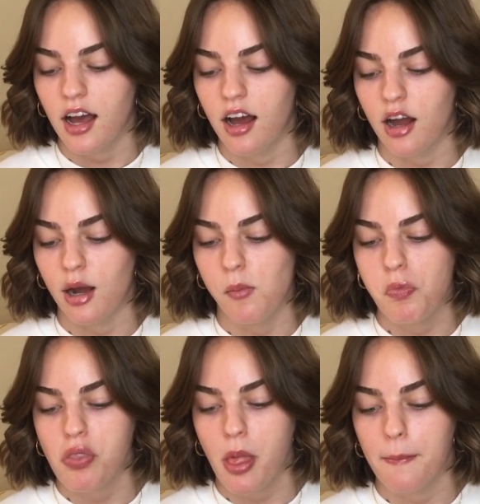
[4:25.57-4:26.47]

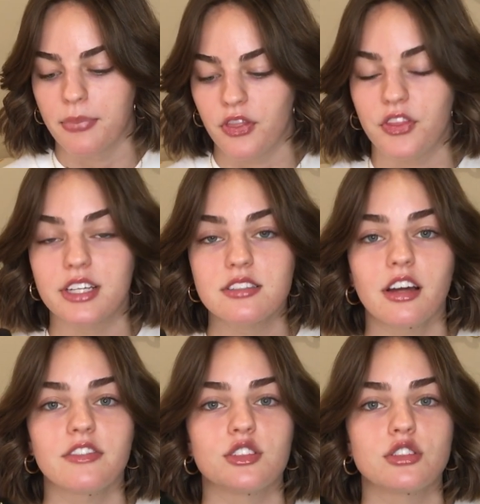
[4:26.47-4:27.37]
But this
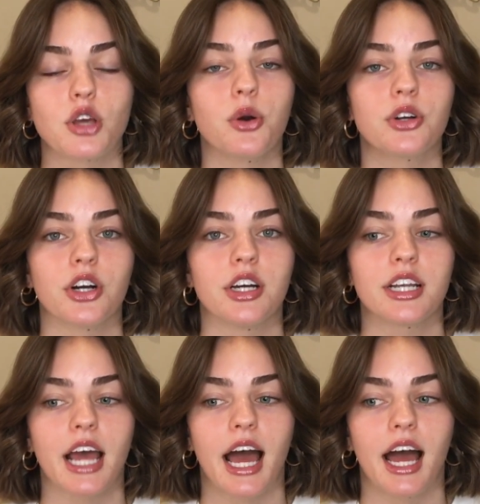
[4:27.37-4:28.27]
stuff is so
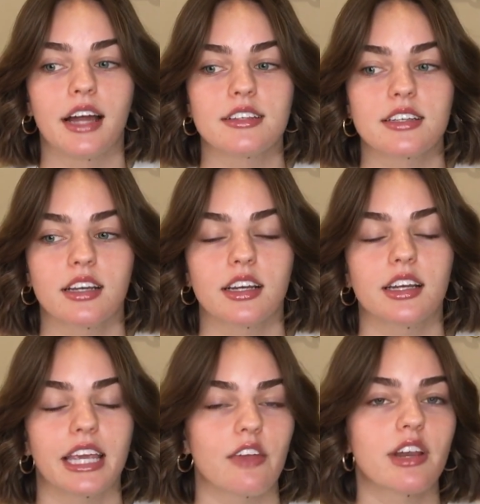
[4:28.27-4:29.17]
good at
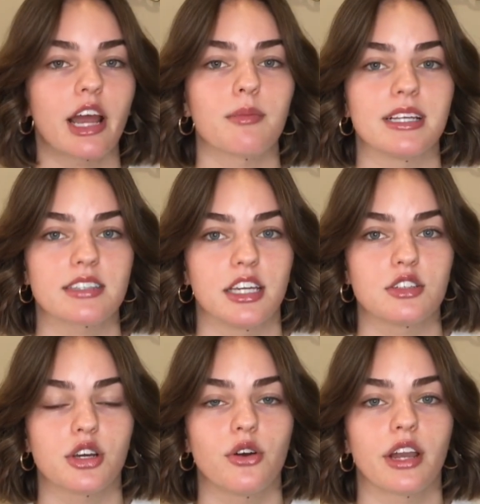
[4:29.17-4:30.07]
evening out my
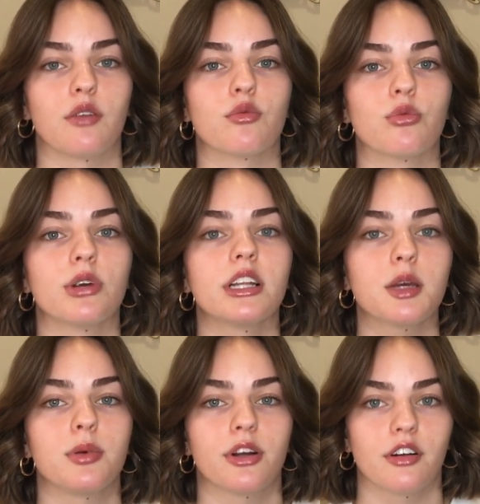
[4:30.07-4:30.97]
skin tone and
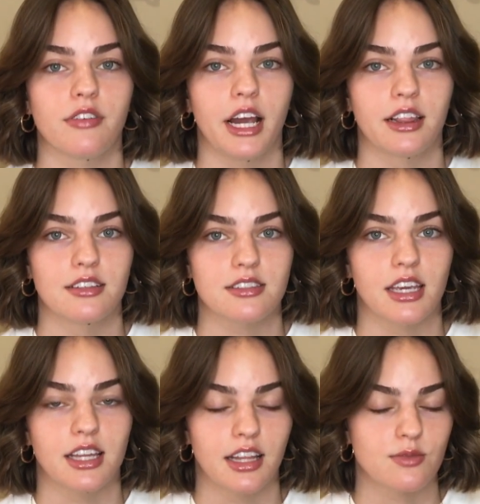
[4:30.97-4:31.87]
really purifying the
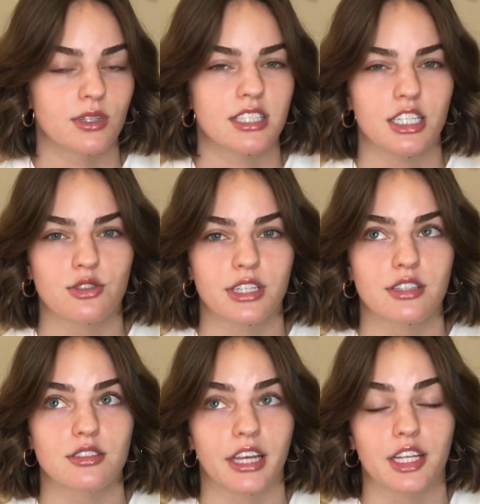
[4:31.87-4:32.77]
skin. That's what tea tree
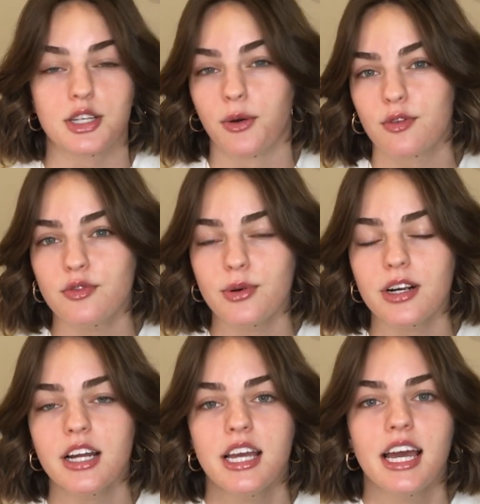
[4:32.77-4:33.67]
is like known
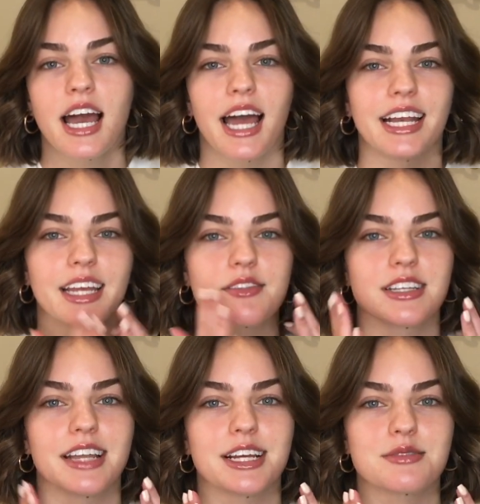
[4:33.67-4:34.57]
for, and it gives
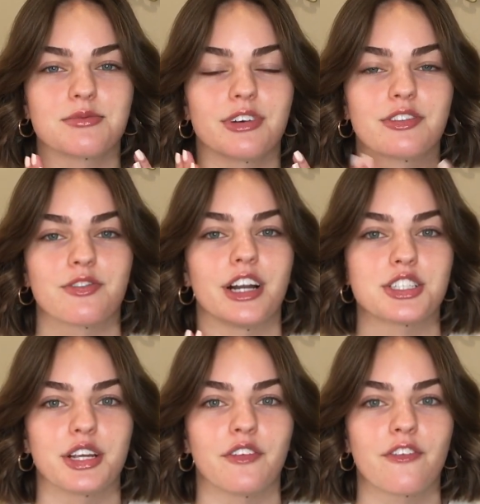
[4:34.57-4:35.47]
a nice
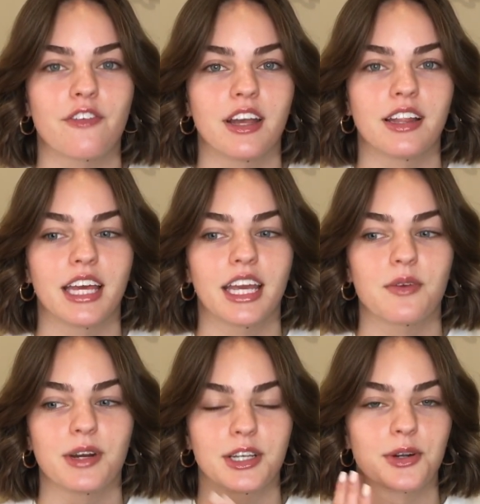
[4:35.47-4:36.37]
refreshing
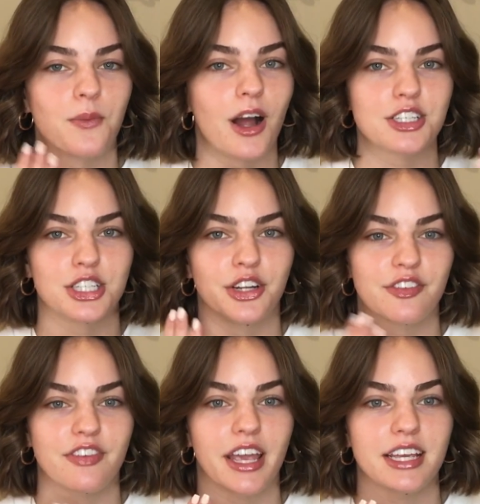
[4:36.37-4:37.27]
feeling when you're washing
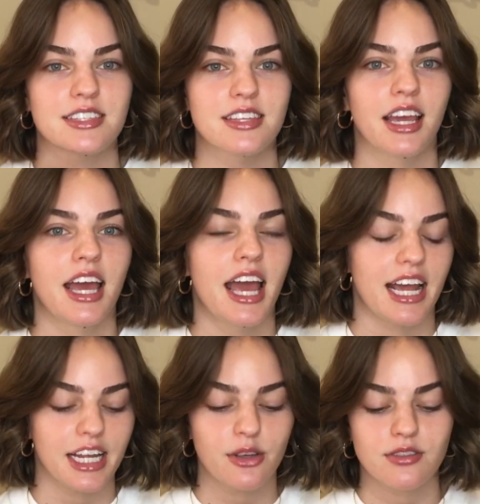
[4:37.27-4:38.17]
your face.
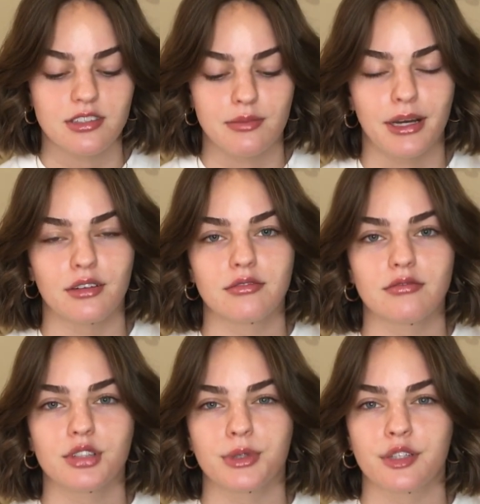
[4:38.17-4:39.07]
And I use this about
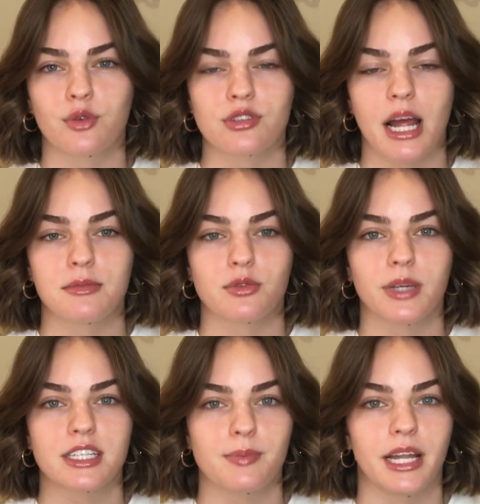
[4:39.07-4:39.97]
3 to 4 times a
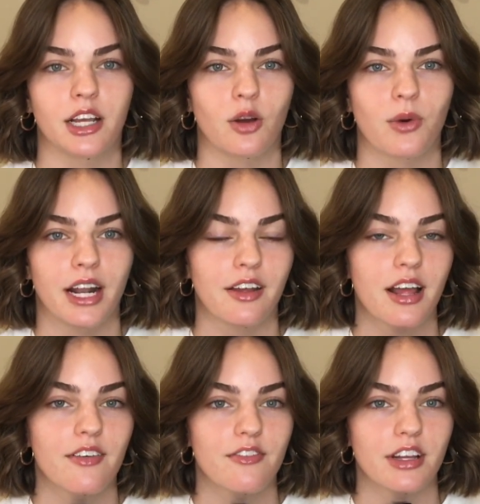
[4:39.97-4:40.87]
week depending on what
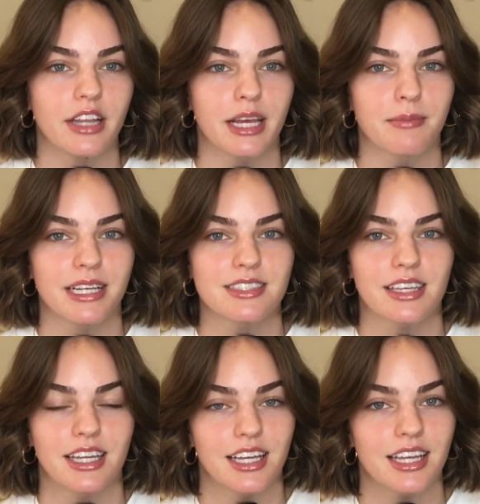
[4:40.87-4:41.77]
I feel like my
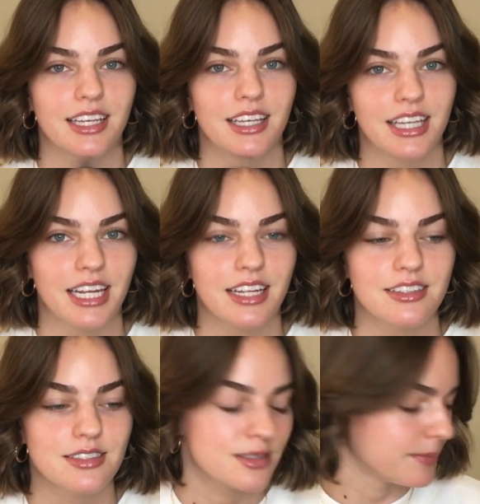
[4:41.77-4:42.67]
skin
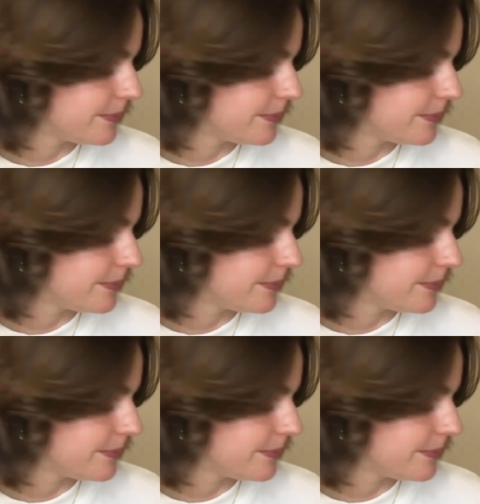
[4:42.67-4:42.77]
needs.